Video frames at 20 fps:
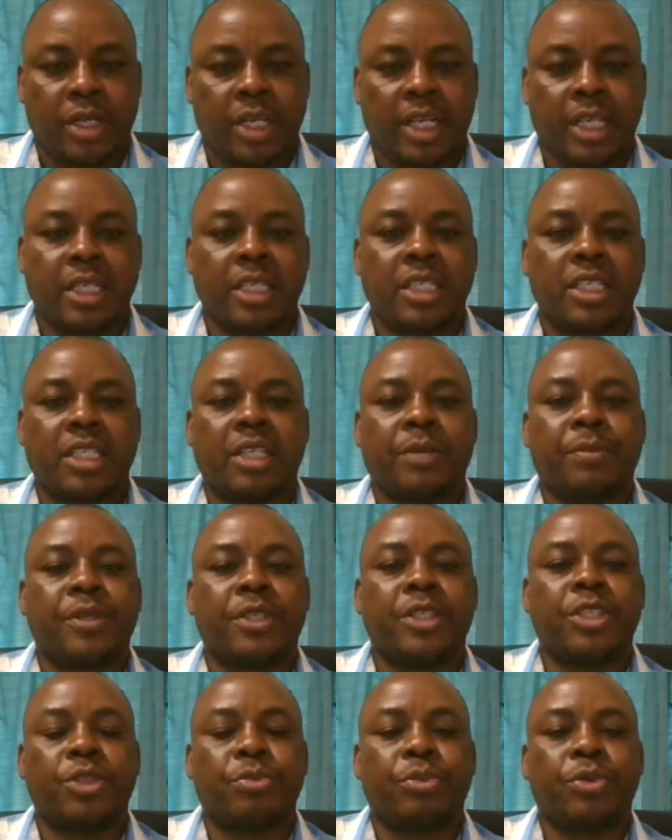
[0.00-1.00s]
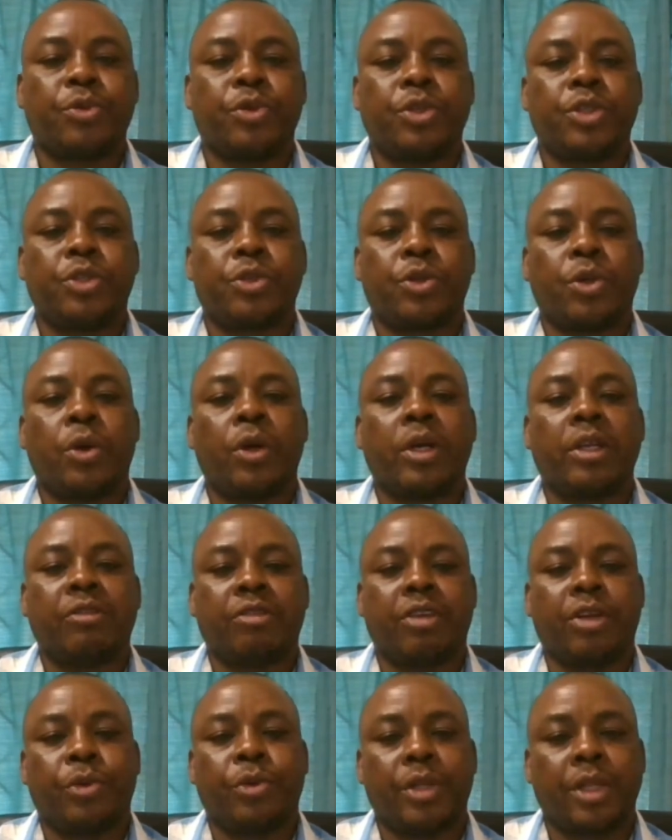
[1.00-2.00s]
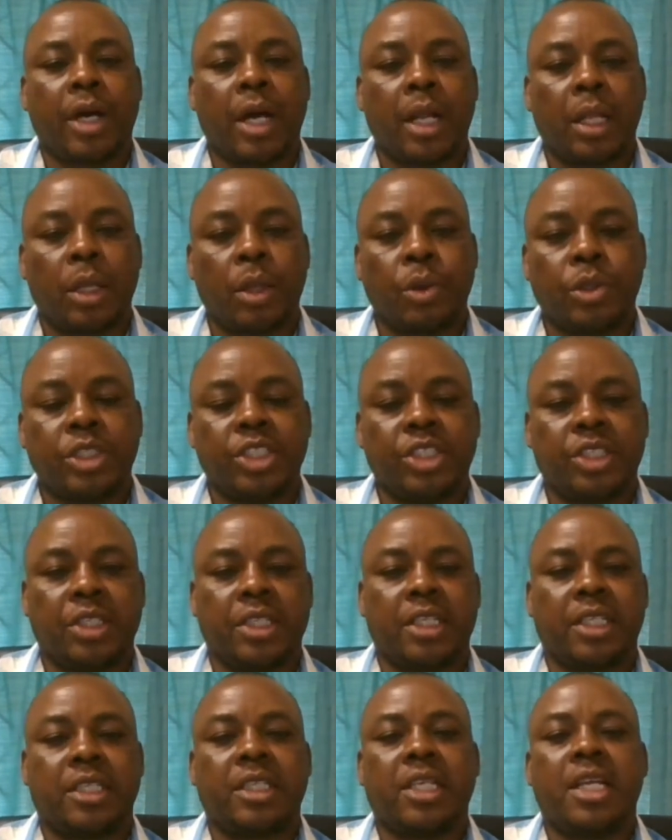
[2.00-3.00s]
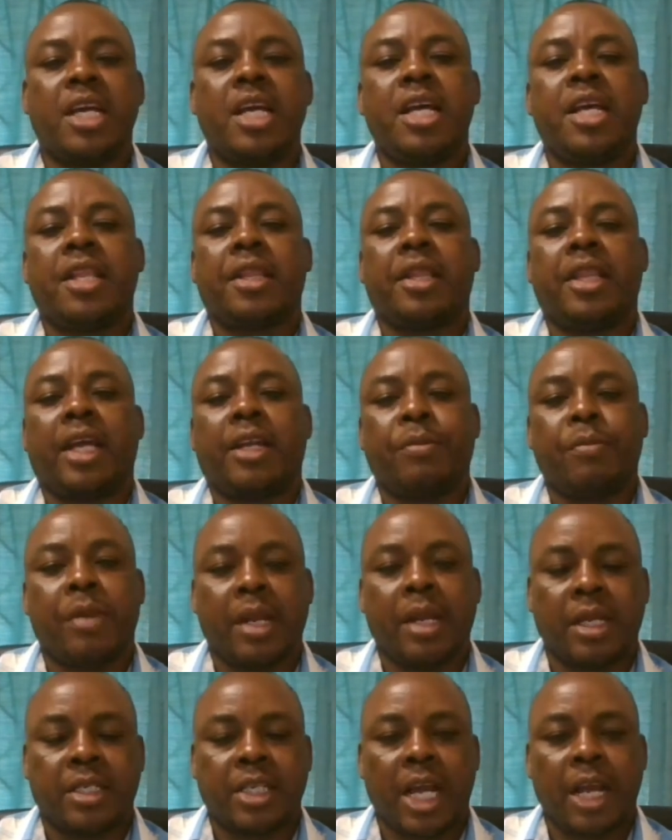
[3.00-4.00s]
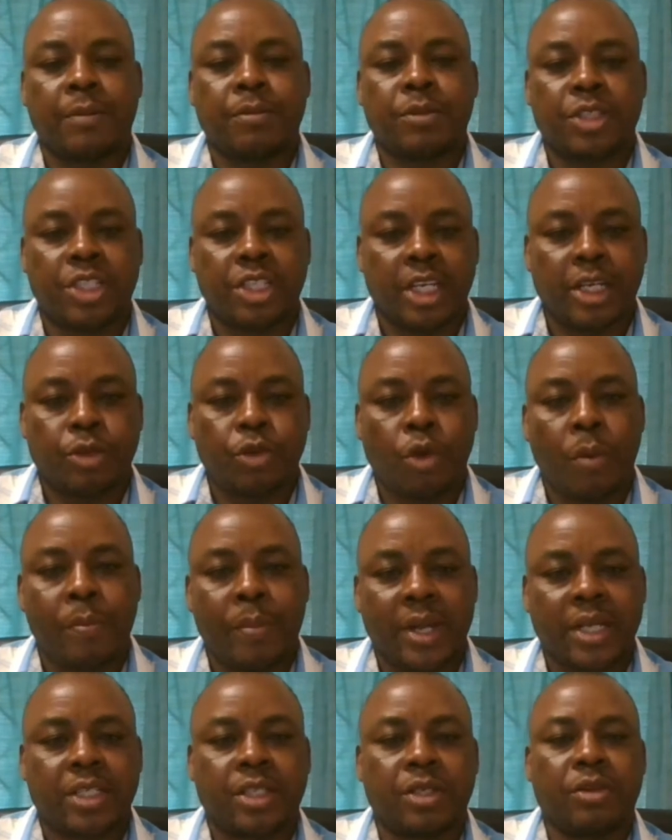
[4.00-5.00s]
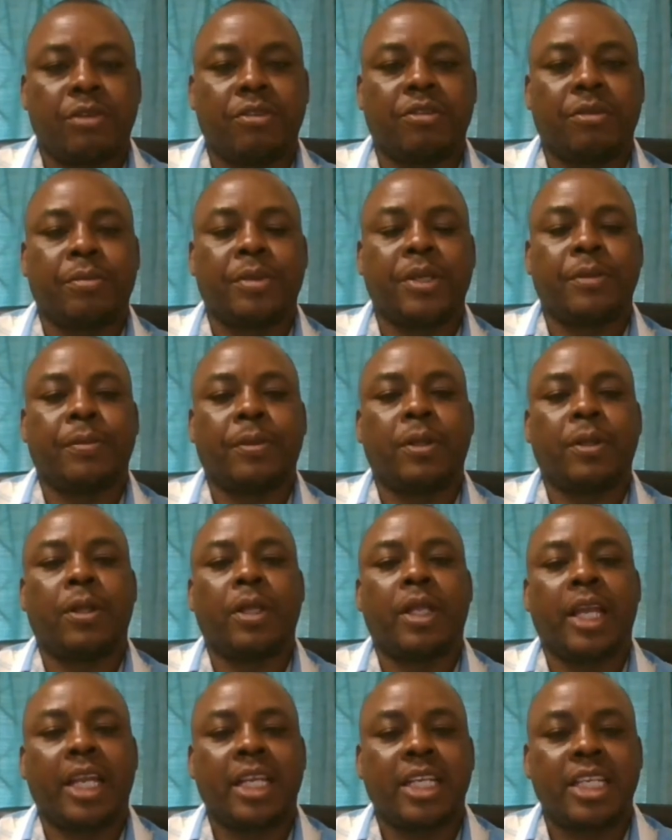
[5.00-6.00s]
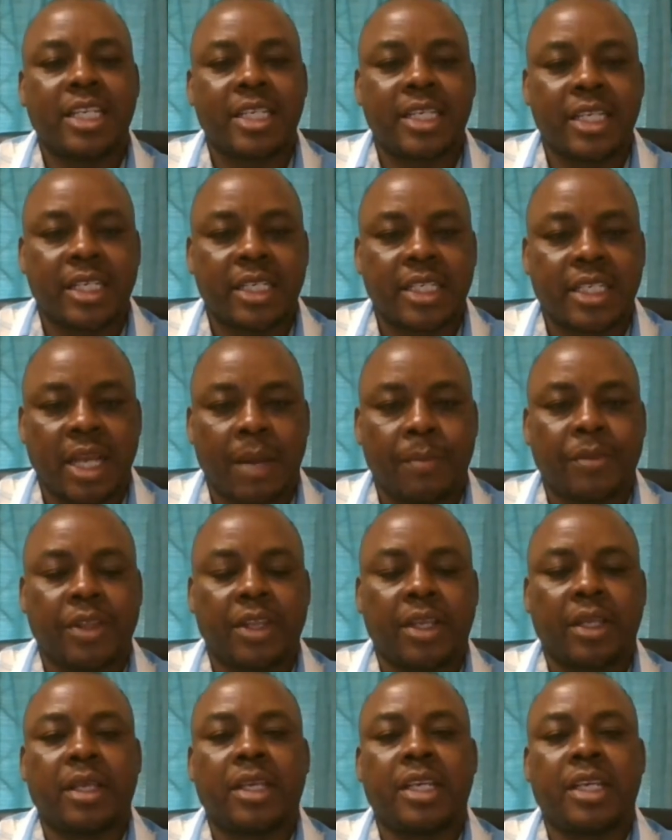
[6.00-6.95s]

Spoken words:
And this is a principle we saw even with our Lord Jesus, that many times he had compassion over people and he did something.